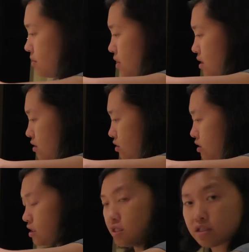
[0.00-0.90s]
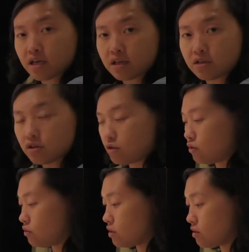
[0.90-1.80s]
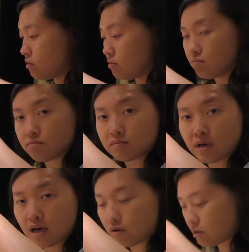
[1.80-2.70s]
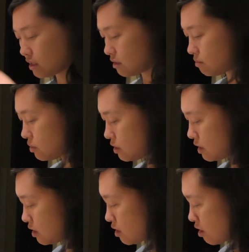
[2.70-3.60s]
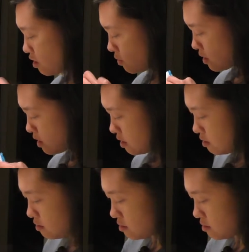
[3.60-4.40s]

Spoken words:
Then just take the noodle out and put it in the hot water.